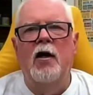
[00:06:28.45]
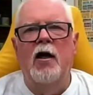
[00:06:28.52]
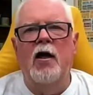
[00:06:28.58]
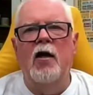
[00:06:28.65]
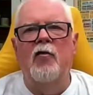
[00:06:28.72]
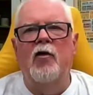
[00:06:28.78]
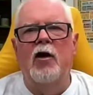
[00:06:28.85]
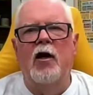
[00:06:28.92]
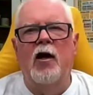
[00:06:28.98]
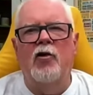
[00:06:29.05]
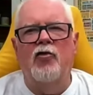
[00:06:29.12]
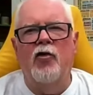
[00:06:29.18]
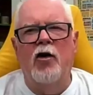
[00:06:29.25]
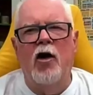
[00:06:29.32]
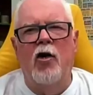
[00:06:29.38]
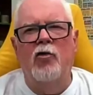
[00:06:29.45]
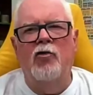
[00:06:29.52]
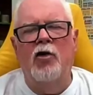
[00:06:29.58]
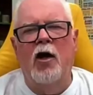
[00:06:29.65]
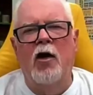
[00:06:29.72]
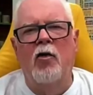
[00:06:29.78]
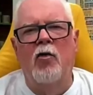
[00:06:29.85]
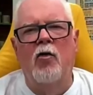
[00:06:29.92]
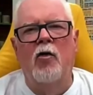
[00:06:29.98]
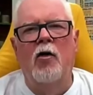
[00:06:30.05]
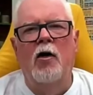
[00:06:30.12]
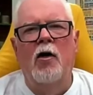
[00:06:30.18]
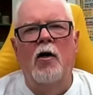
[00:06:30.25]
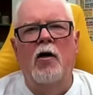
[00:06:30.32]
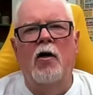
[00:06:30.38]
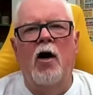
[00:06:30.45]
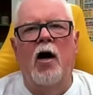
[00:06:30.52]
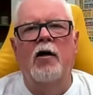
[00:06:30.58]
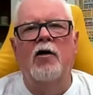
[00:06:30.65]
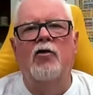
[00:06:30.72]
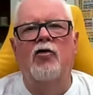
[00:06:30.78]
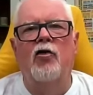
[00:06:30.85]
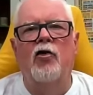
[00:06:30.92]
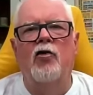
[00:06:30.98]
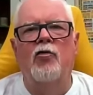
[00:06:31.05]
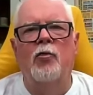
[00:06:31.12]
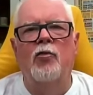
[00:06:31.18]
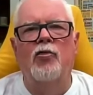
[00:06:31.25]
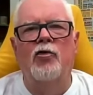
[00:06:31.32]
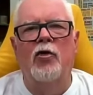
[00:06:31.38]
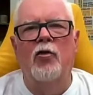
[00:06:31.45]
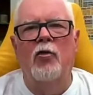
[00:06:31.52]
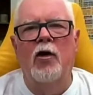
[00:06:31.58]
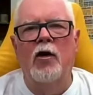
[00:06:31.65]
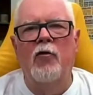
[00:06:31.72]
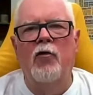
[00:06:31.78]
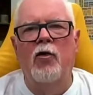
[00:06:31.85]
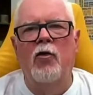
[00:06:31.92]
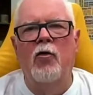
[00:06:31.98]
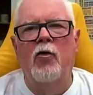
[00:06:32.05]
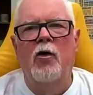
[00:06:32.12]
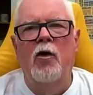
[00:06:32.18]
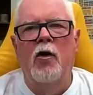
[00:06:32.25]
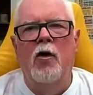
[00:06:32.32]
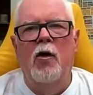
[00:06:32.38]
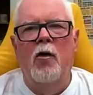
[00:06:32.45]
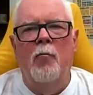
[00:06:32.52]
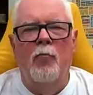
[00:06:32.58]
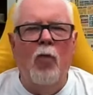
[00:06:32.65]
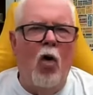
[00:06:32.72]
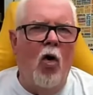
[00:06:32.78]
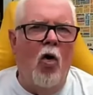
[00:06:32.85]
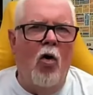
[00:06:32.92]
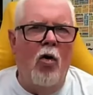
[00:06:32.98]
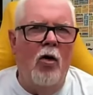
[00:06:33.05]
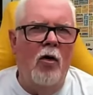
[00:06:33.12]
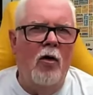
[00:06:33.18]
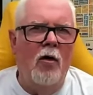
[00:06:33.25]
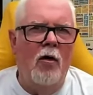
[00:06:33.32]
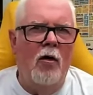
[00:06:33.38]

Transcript: even a luxury hotel or guided tours will still leave you more